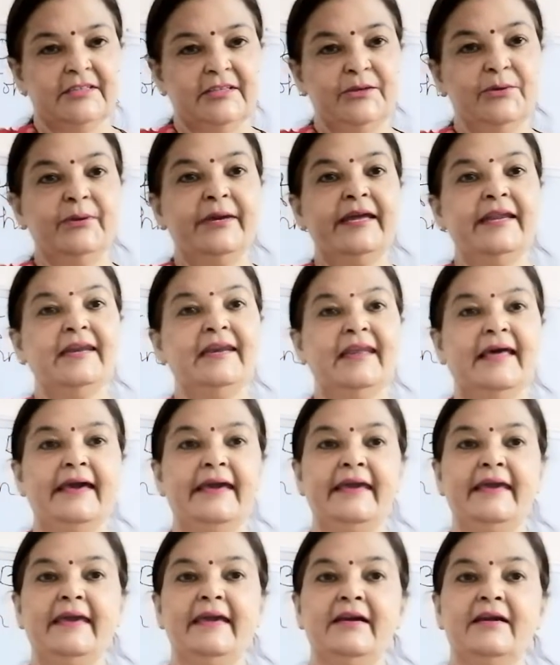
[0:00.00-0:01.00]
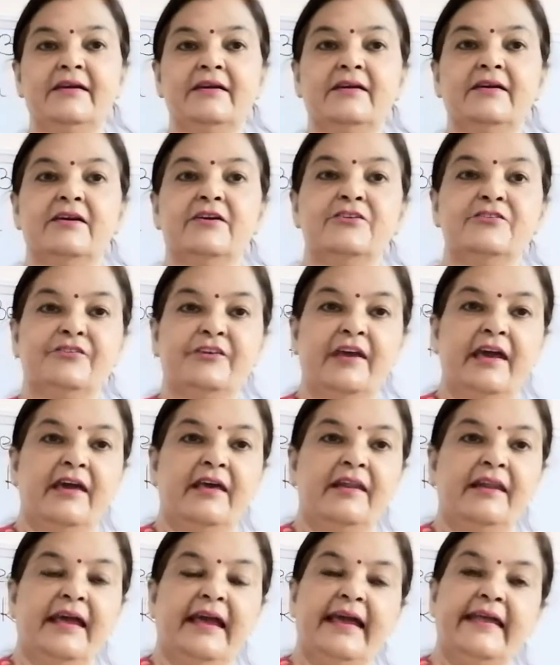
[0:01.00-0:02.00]
You can like,
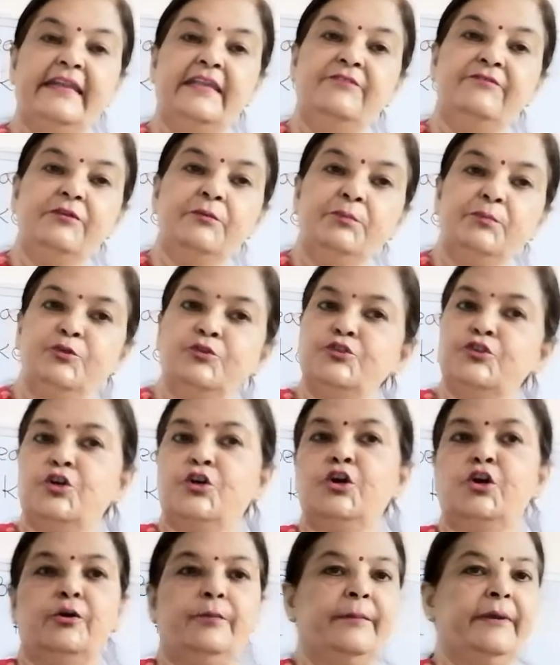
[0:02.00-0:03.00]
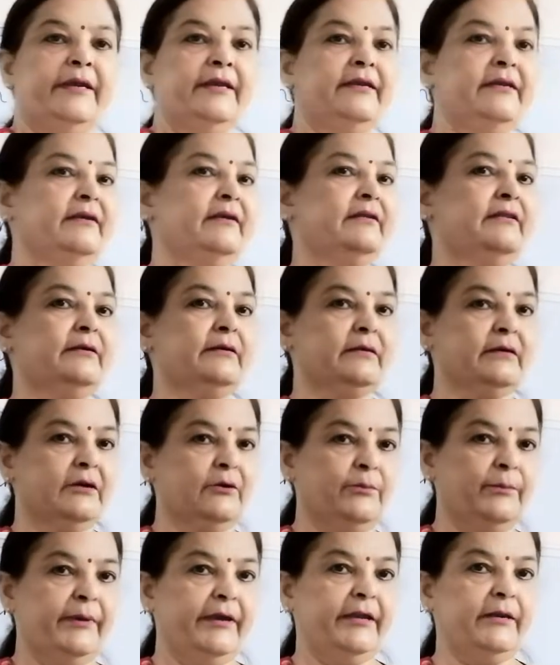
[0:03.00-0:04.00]
share and even put your comment in the
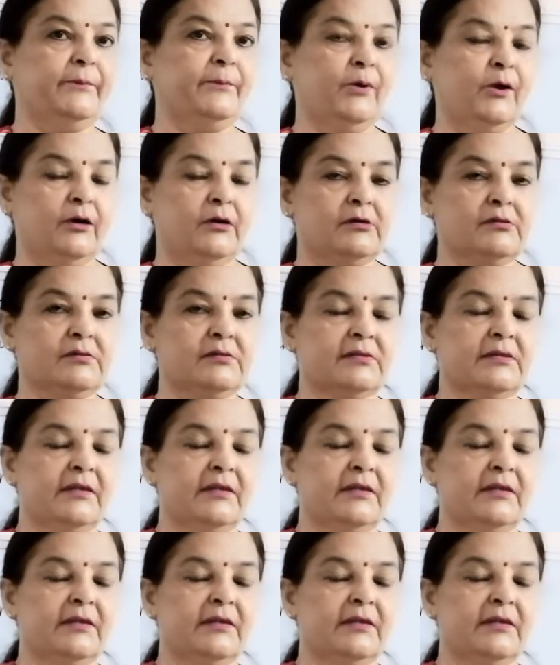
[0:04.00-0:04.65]
comment box.